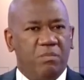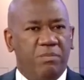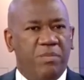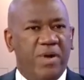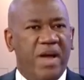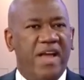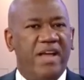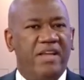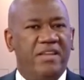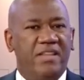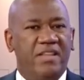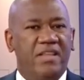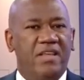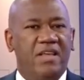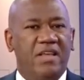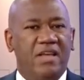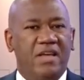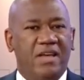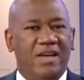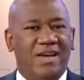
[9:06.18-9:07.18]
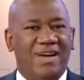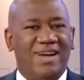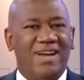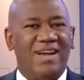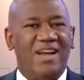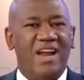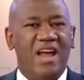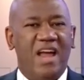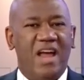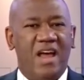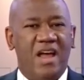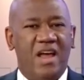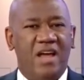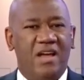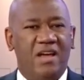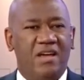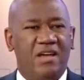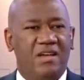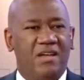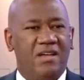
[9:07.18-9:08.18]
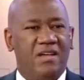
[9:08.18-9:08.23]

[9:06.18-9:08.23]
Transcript: By the clear,